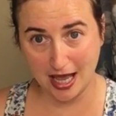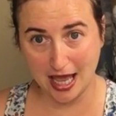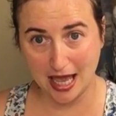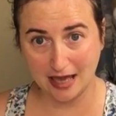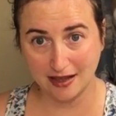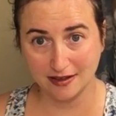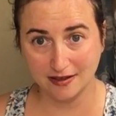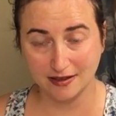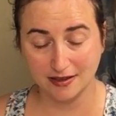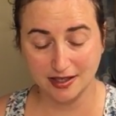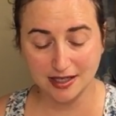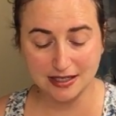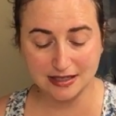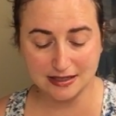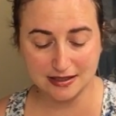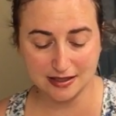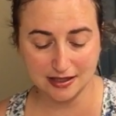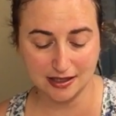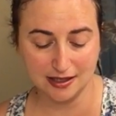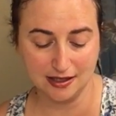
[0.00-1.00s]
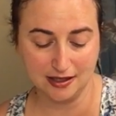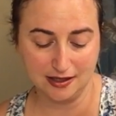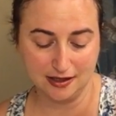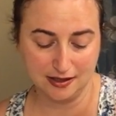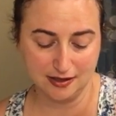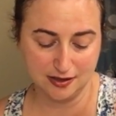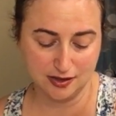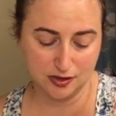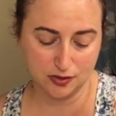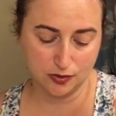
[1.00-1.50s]
and this
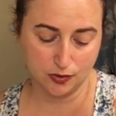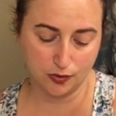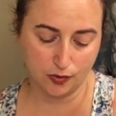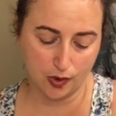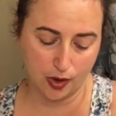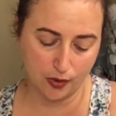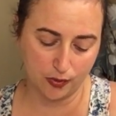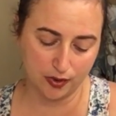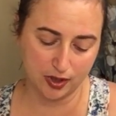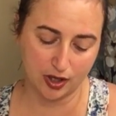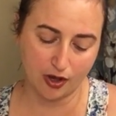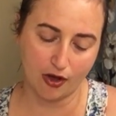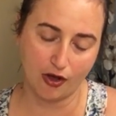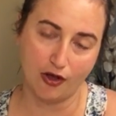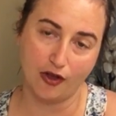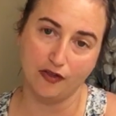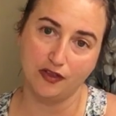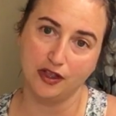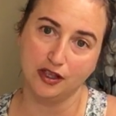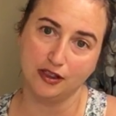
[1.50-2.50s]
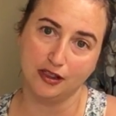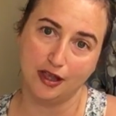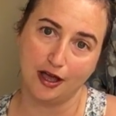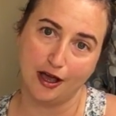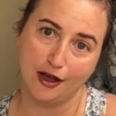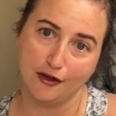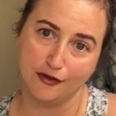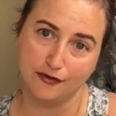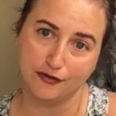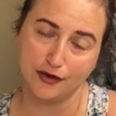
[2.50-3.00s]
is what we call the
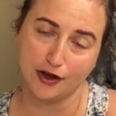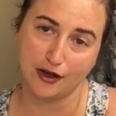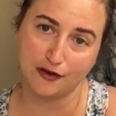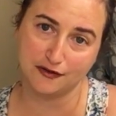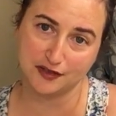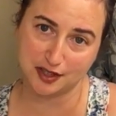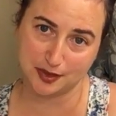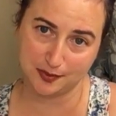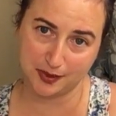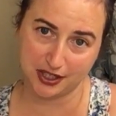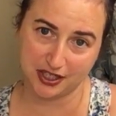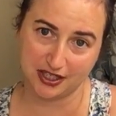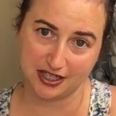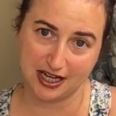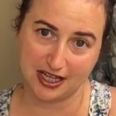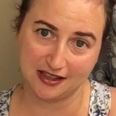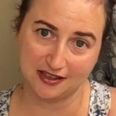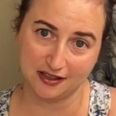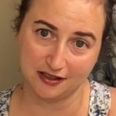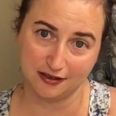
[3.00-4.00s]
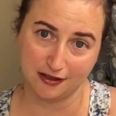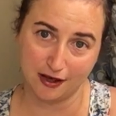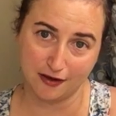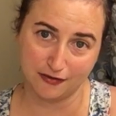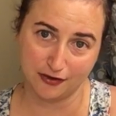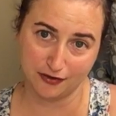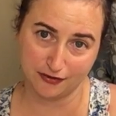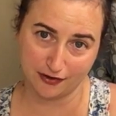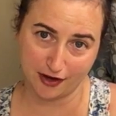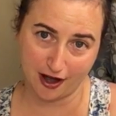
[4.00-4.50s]
love of spirit and the
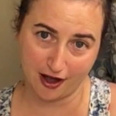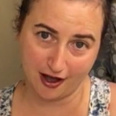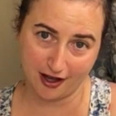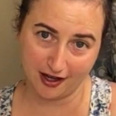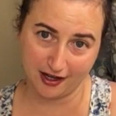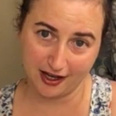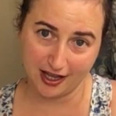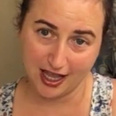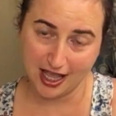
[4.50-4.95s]
love of God.